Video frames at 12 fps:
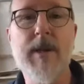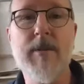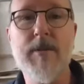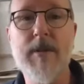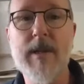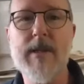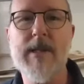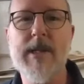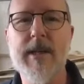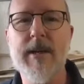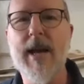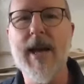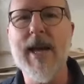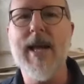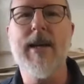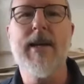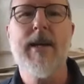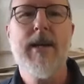feels in your
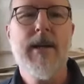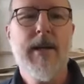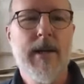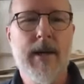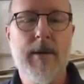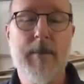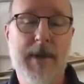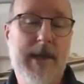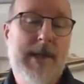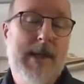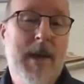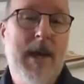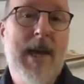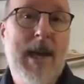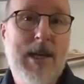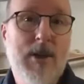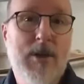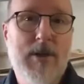hand, because I make
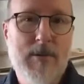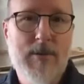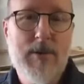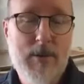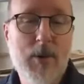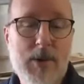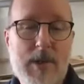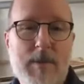hand tools to